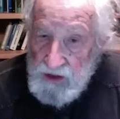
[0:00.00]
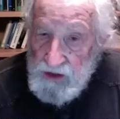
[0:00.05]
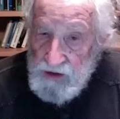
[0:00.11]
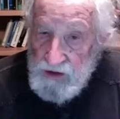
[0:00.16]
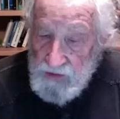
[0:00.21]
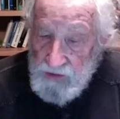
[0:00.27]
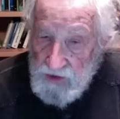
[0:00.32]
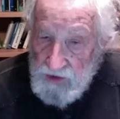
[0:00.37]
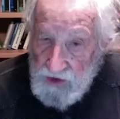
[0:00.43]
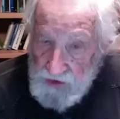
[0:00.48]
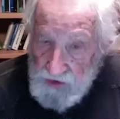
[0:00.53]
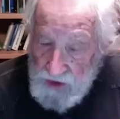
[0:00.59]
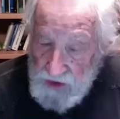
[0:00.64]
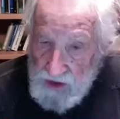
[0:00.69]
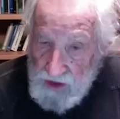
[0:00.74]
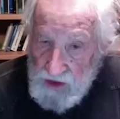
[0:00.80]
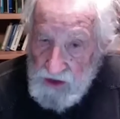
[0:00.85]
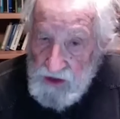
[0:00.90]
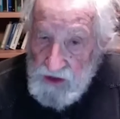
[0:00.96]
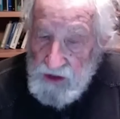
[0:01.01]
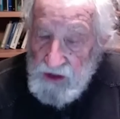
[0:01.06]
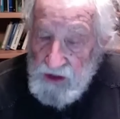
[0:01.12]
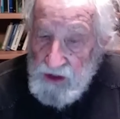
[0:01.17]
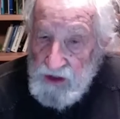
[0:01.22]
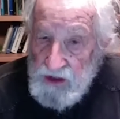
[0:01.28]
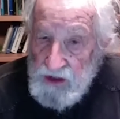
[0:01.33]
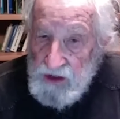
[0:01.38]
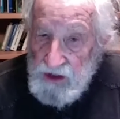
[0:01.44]
prestige,
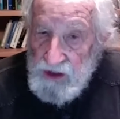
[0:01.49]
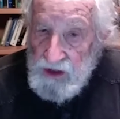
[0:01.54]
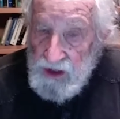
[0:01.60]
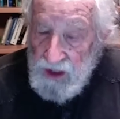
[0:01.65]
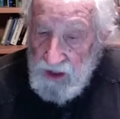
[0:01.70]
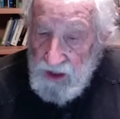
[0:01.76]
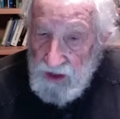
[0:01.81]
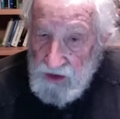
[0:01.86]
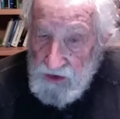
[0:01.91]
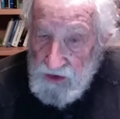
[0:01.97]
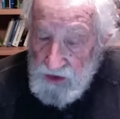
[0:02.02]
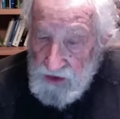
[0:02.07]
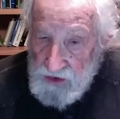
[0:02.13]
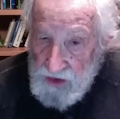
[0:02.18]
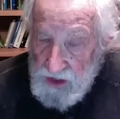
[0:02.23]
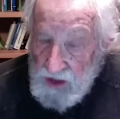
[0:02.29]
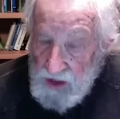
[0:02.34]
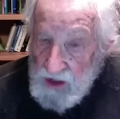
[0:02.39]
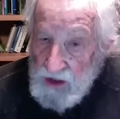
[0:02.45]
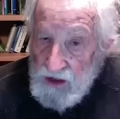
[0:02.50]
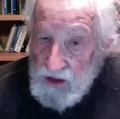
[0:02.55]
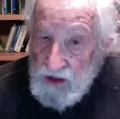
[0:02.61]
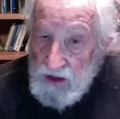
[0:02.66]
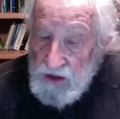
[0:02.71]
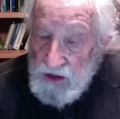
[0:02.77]
and insisting on